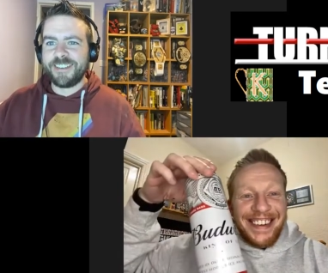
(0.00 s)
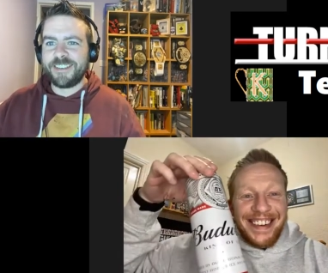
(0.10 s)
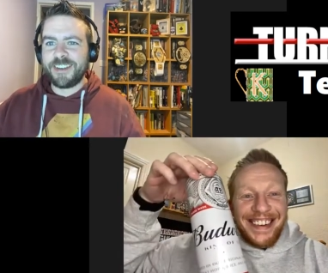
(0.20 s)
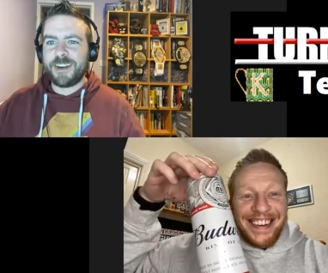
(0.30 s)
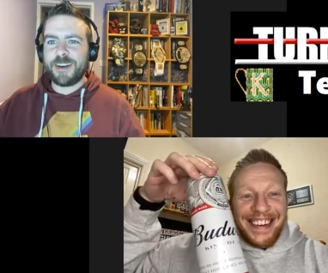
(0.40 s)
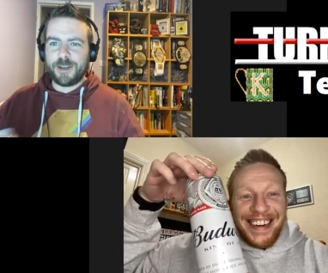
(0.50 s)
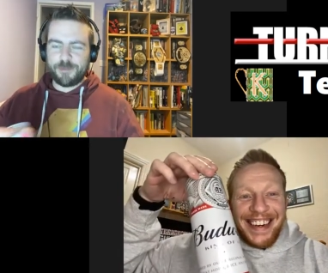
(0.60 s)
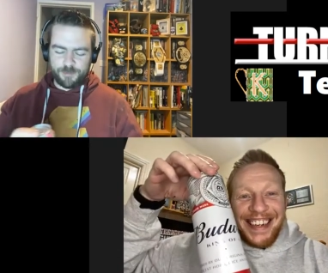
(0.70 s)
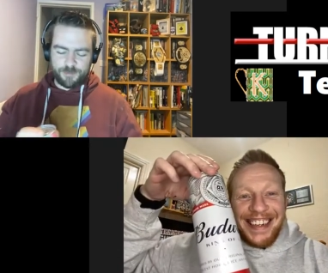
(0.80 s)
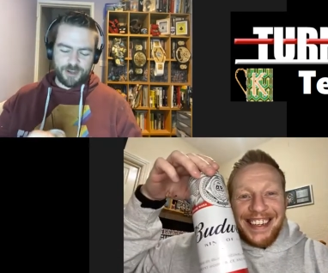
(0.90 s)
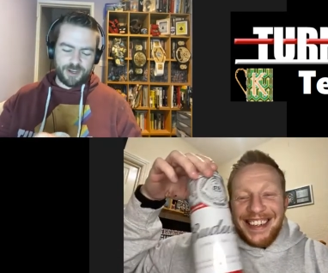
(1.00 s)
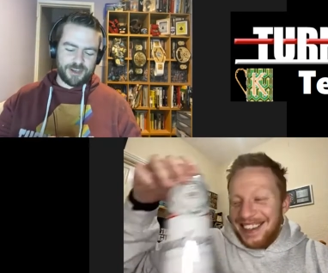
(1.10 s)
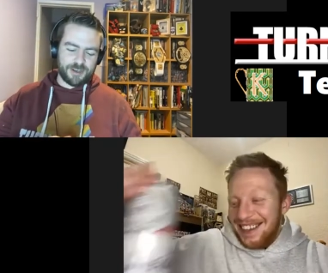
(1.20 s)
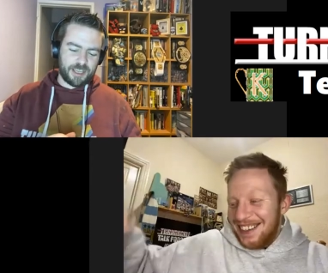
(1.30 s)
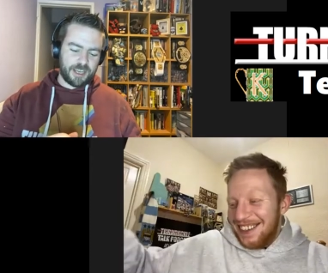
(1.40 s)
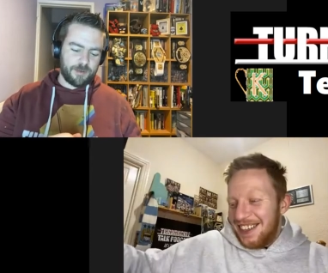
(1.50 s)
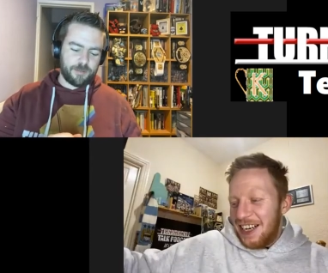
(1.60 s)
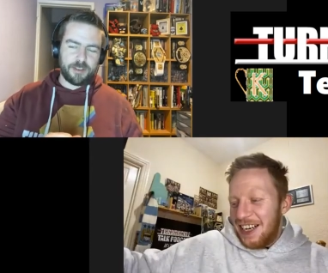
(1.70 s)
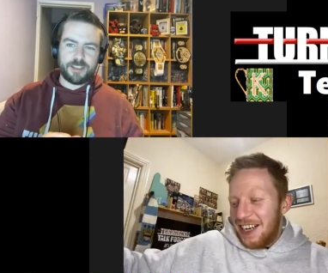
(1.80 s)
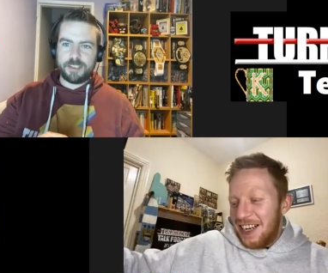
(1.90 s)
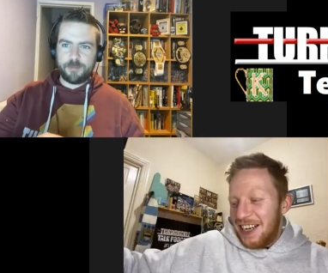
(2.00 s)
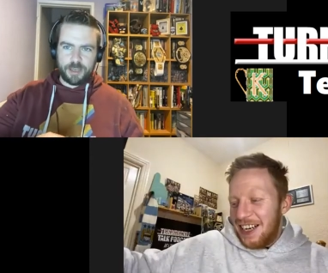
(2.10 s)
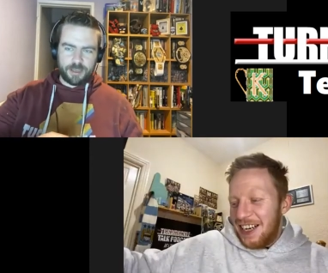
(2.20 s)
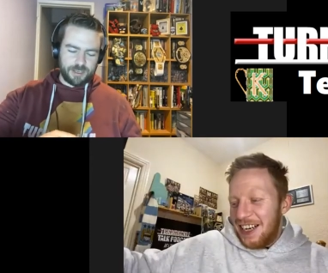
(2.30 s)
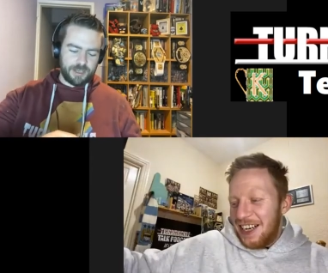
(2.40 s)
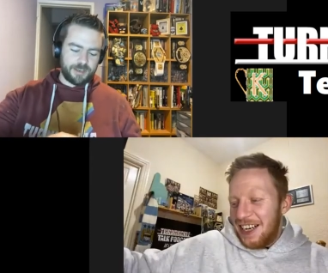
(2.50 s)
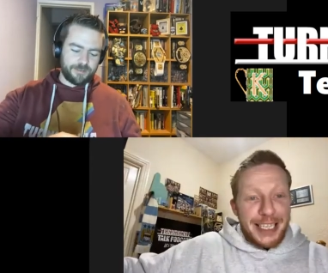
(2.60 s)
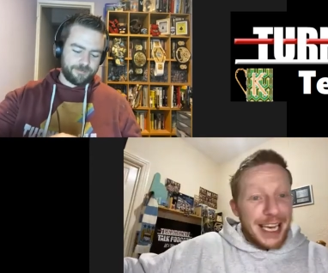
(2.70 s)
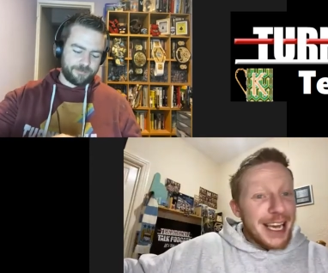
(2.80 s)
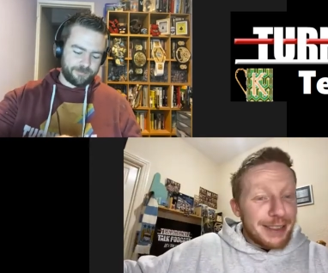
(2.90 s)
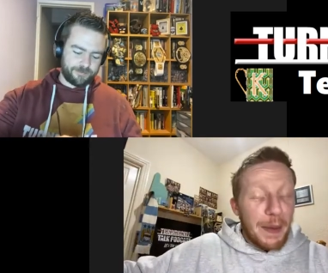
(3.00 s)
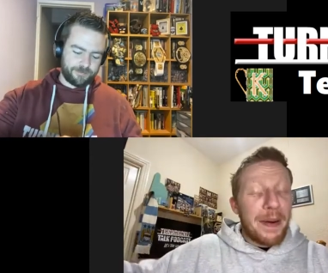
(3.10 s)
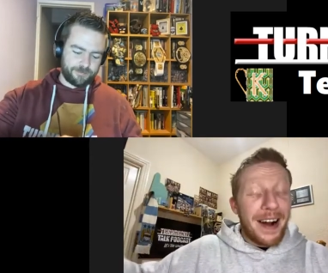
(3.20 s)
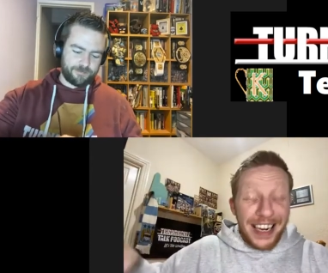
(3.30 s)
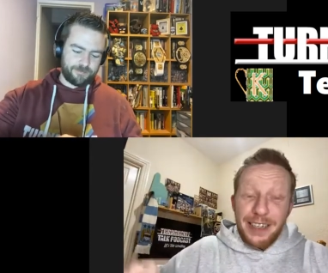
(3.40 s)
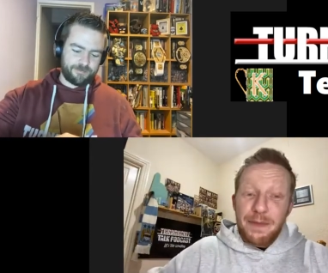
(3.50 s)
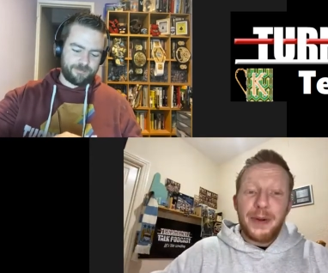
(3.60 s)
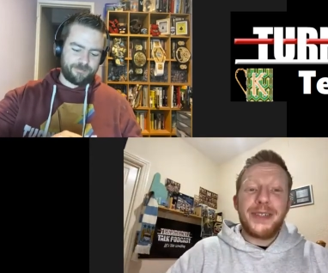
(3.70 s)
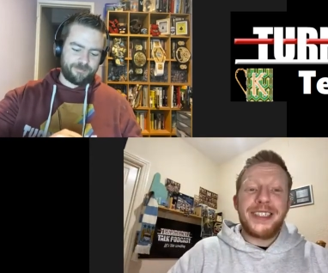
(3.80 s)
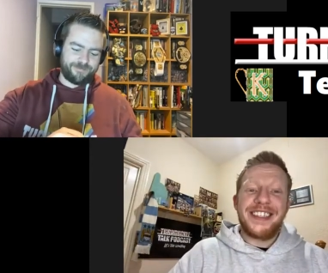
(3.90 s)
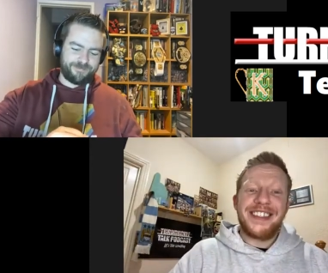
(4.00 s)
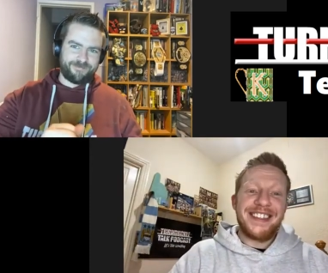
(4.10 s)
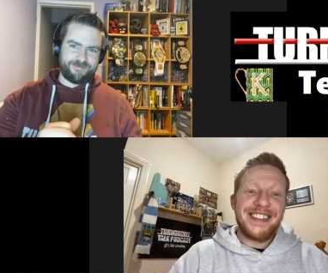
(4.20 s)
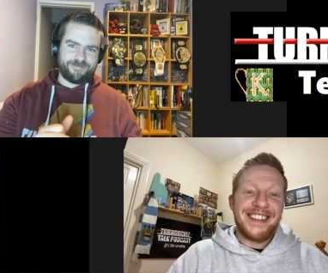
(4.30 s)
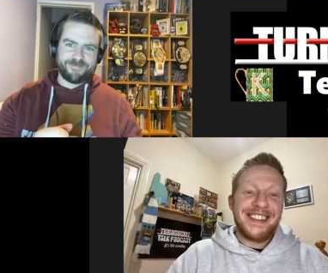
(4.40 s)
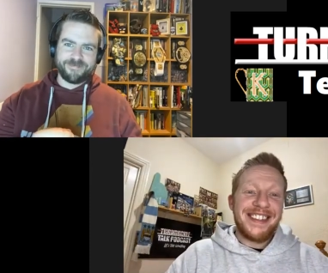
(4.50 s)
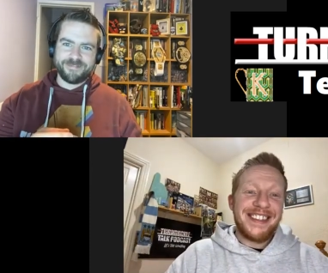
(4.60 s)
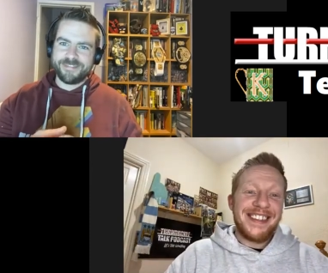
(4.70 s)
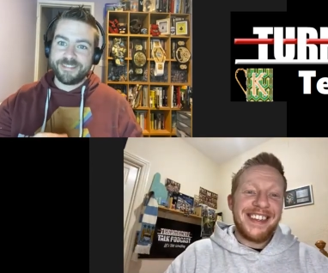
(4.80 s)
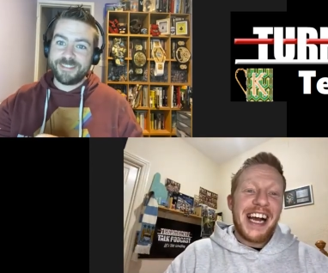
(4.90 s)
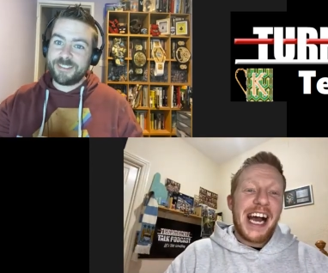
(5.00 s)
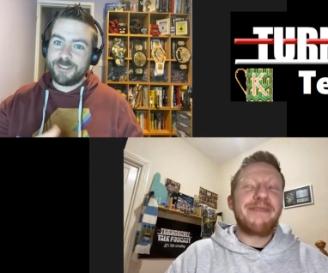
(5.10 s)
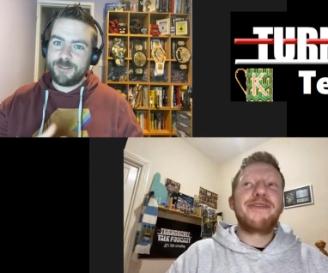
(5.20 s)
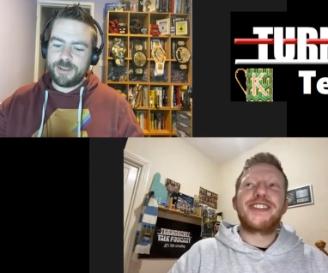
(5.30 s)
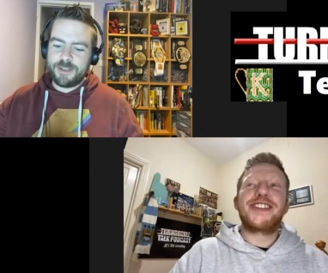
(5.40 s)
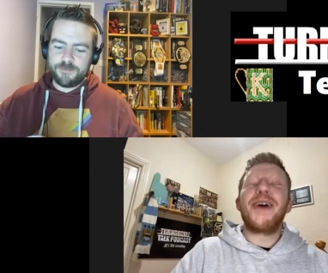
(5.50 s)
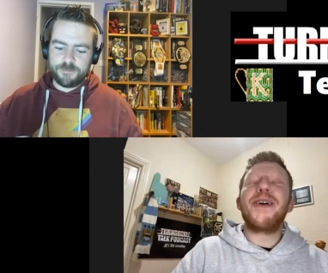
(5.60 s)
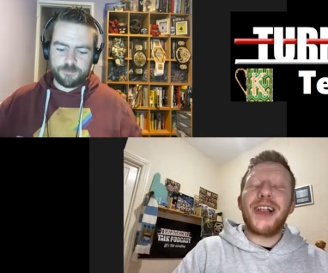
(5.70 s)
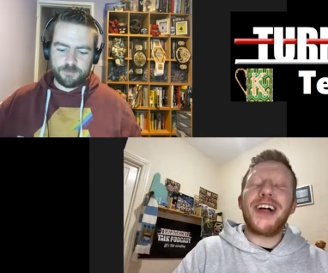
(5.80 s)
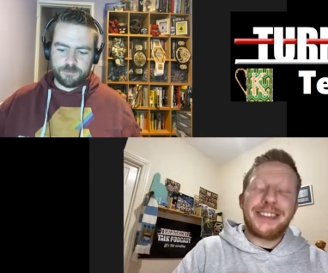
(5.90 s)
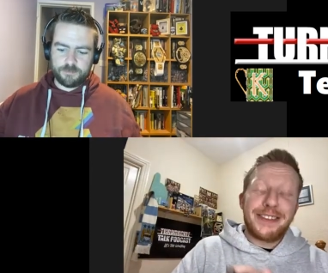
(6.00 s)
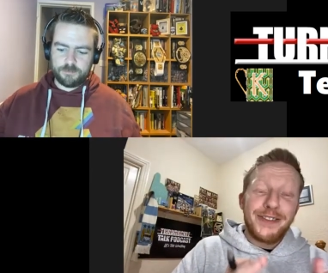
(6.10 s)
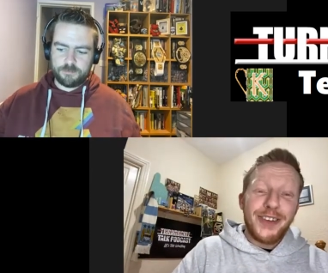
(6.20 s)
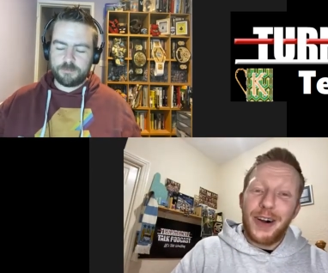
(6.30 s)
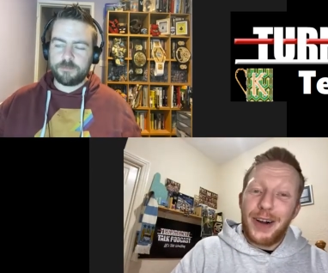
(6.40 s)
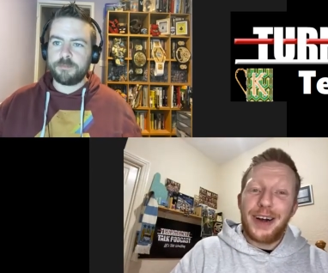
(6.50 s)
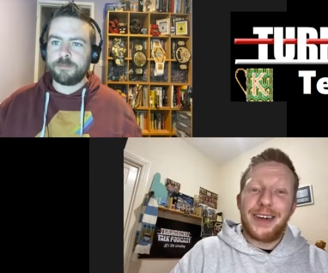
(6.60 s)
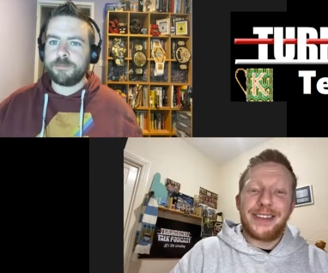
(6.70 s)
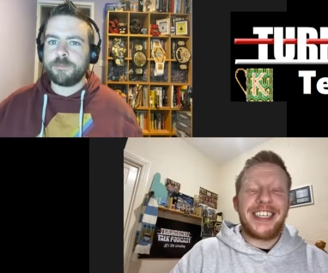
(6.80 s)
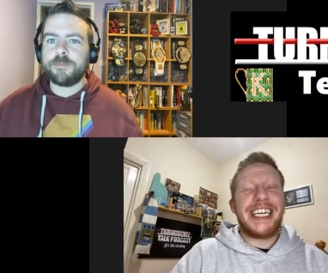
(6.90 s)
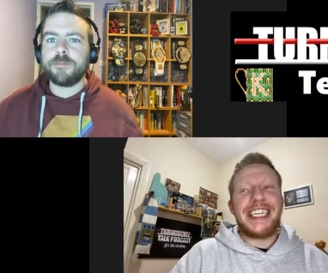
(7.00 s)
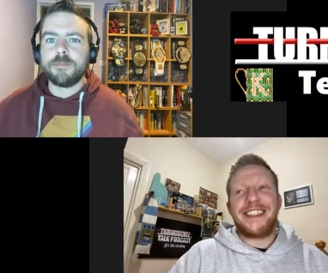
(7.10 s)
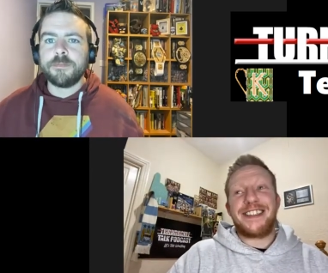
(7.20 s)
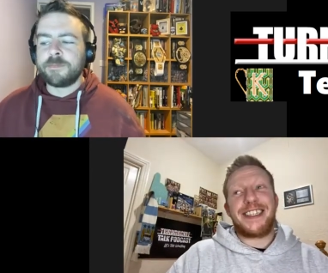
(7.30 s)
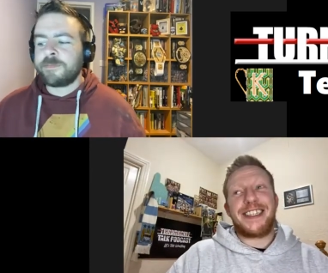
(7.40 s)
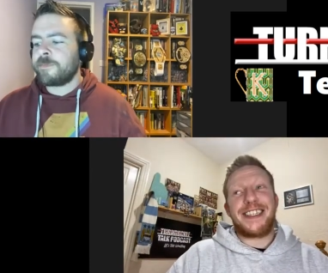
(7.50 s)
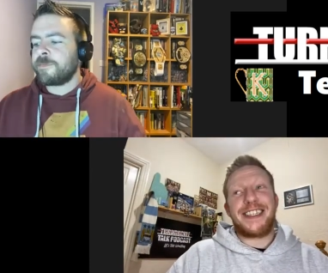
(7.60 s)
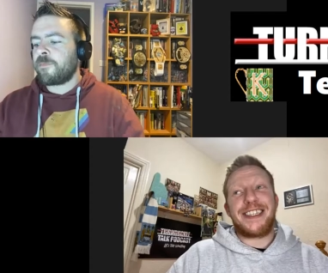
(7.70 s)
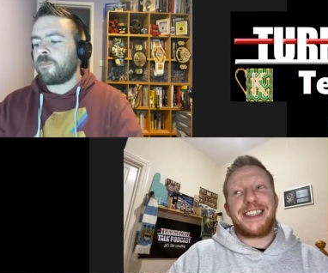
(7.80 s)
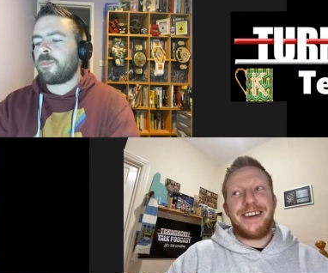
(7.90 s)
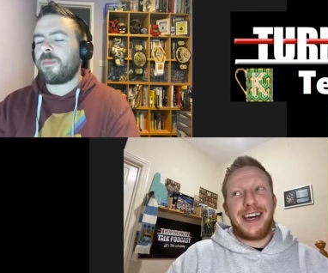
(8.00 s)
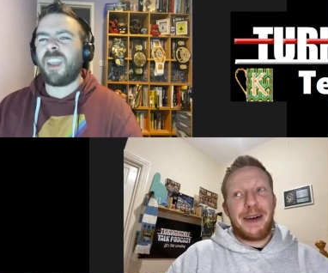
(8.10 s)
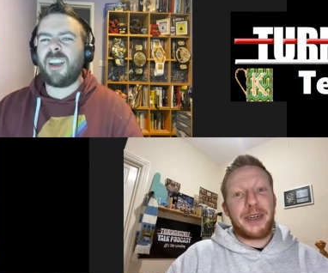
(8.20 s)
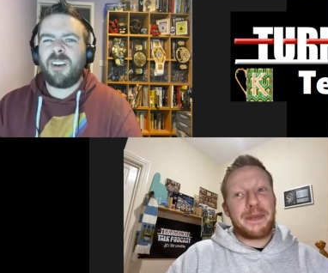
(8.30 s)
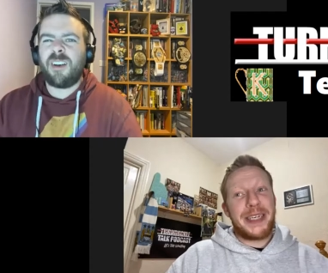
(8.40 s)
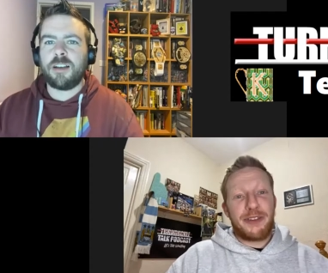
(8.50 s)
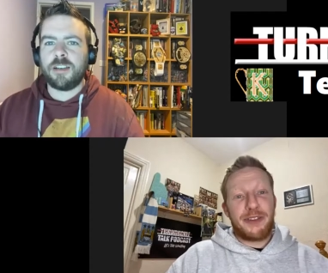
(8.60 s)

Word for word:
Speaker 1: got oh, a Oh, can of bud. That's a big one, isn't it?
Speaker 2: Yeah, it's a pint of bud. I'm well, so glad you've not got a tea because I was like, I'm going to be in